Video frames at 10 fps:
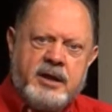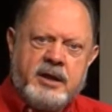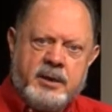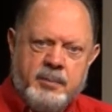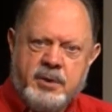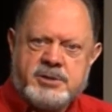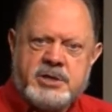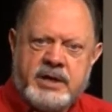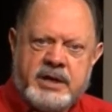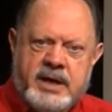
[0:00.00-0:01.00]

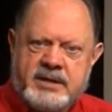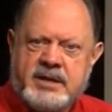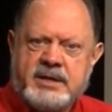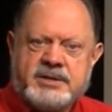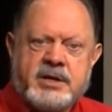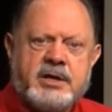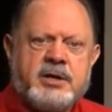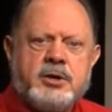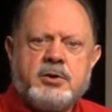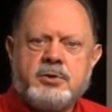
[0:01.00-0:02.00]
emotionally, that takes a
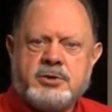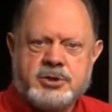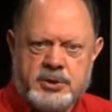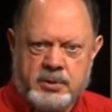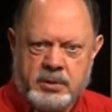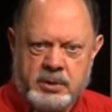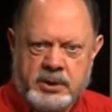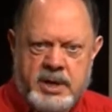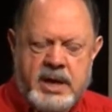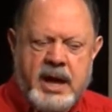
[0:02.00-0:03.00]
huge toll.
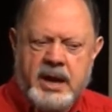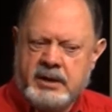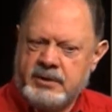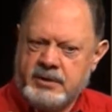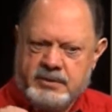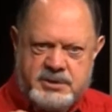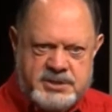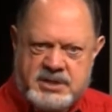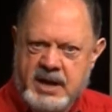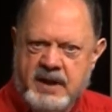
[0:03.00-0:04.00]
And you
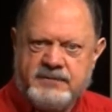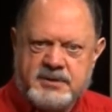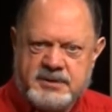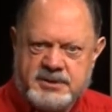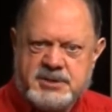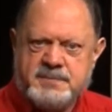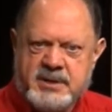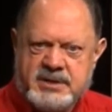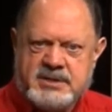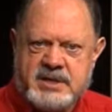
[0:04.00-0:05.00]
just have to
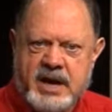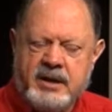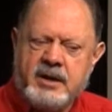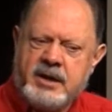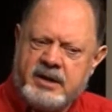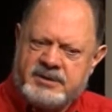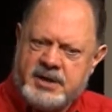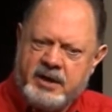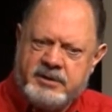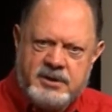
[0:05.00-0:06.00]
dismiss that. It's
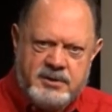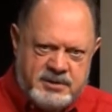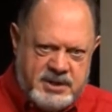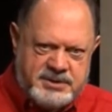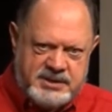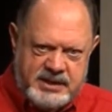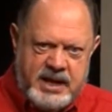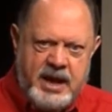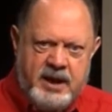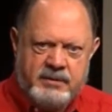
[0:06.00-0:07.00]
not that it doesn't
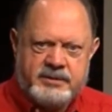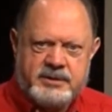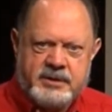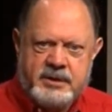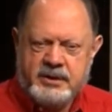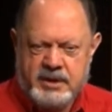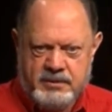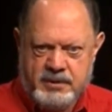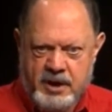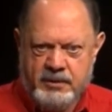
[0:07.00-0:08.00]
count, that you're
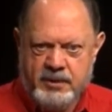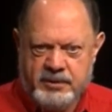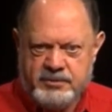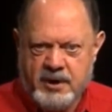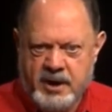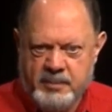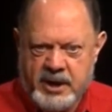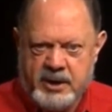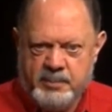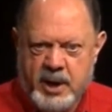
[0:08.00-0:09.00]
not going to try and
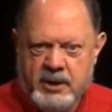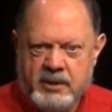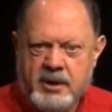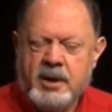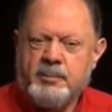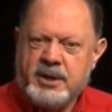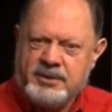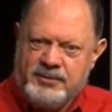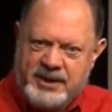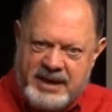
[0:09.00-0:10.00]
make it better, but
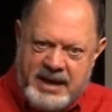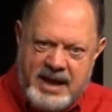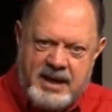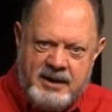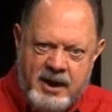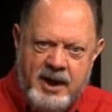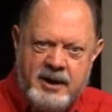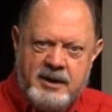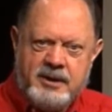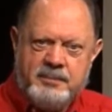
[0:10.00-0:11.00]
you
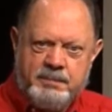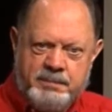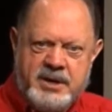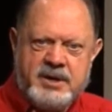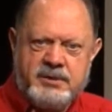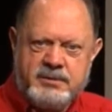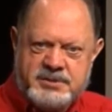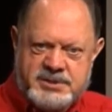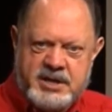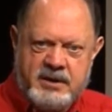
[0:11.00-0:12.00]
cannot beat
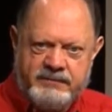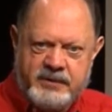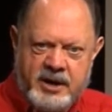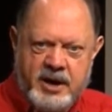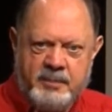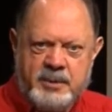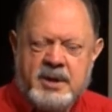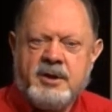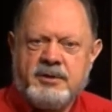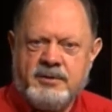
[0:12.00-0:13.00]
yourself up.
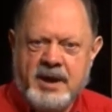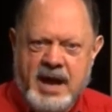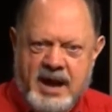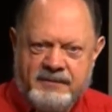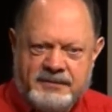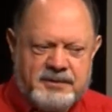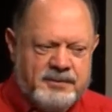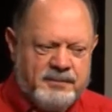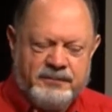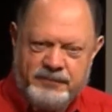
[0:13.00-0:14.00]
You have
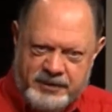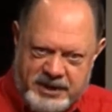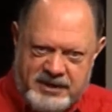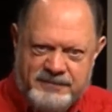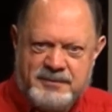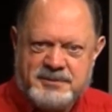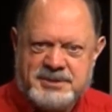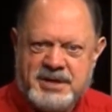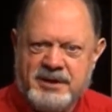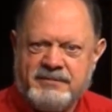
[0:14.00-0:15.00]
to forgive
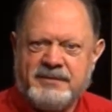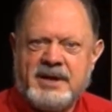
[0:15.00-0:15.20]
yourself.